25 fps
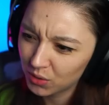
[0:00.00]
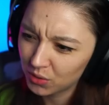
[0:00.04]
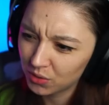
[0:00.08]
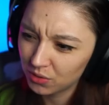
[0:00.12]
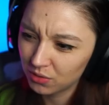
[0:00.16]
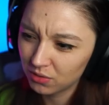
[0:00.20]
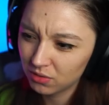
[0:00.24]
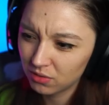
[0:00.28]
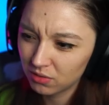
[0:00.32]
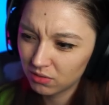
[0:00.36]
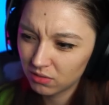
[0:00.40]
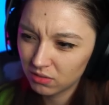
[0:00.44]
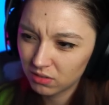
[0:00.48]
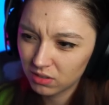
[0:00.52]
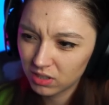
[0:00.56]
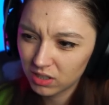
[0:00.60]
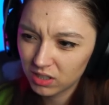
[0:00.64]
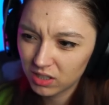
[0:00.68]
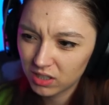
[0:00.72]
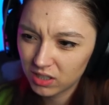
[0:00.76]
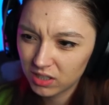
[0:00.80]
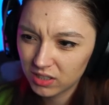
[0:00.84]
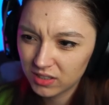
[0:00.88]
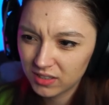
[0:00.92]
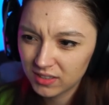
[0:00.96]
Oh,
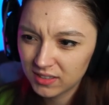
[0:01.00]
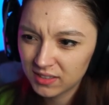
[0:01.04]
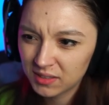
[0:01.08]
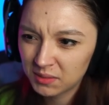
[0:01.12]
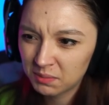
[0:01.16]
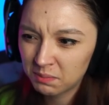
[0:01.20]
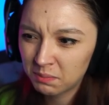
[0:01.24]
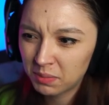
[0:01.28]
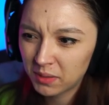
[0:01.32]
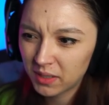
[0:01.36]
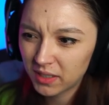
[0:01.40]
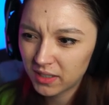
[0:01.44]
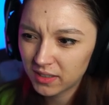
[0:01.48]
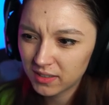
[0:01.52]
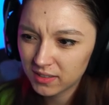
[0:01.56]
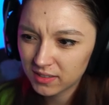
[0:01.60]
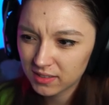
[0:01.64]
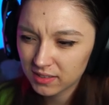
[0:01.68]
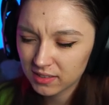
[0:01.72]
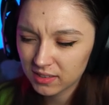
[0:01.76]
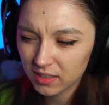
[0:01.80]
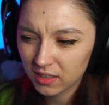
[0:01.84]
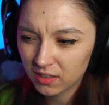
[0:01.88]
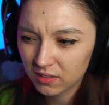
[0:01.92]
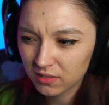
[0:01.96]
this bass
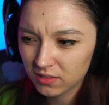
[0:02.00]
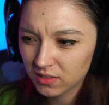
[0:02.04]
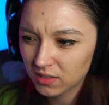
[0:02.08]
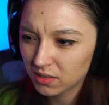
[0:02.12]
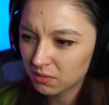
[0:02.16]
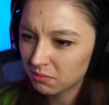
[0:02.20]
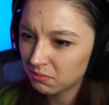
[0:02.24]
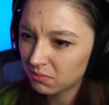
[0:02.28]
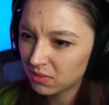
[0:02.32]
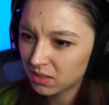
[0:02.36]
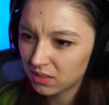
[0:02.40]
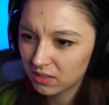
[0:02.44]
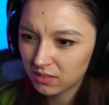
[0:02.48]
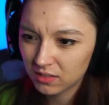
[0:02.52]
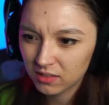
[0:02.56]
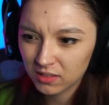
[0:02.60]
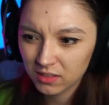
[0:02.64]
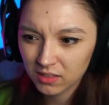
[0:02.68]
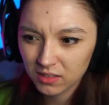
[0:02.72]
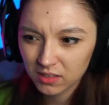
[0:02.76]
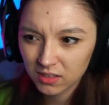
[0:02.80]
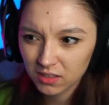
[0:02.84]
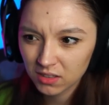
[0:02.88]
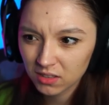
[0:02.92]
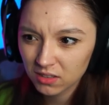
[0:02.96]
sounds
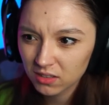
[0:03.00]
amazing.